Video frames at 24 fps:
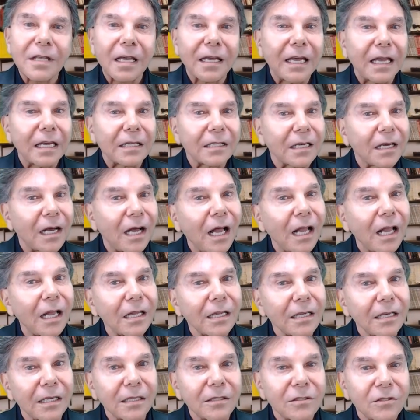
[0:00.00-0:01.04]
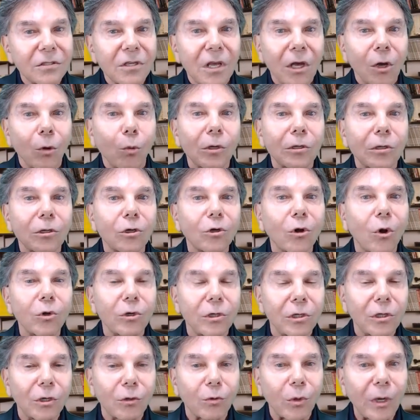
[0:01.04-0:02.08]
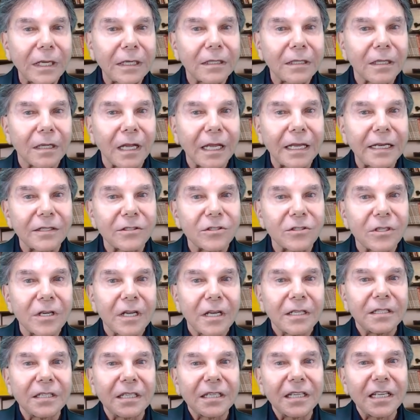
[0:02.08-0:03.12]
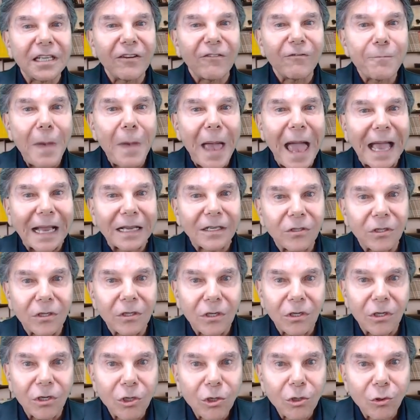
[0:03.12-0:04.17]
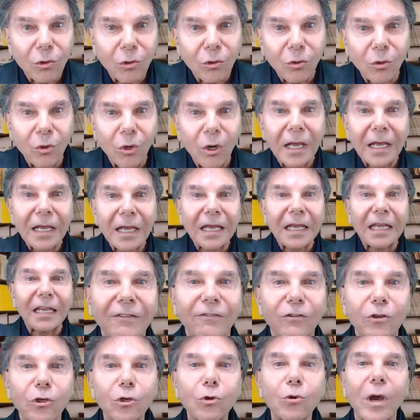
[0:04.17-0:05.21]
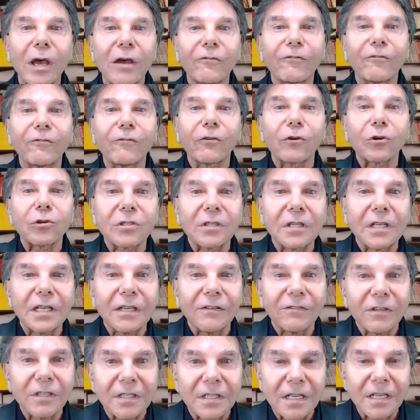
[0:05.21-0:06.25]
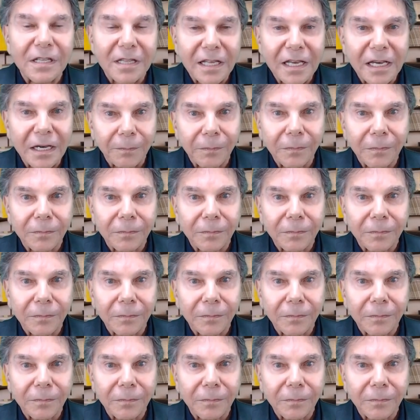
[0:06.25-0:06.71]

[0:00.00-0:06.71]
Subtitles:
and colleagues will go to great lengths to give back to you if you have first given to them.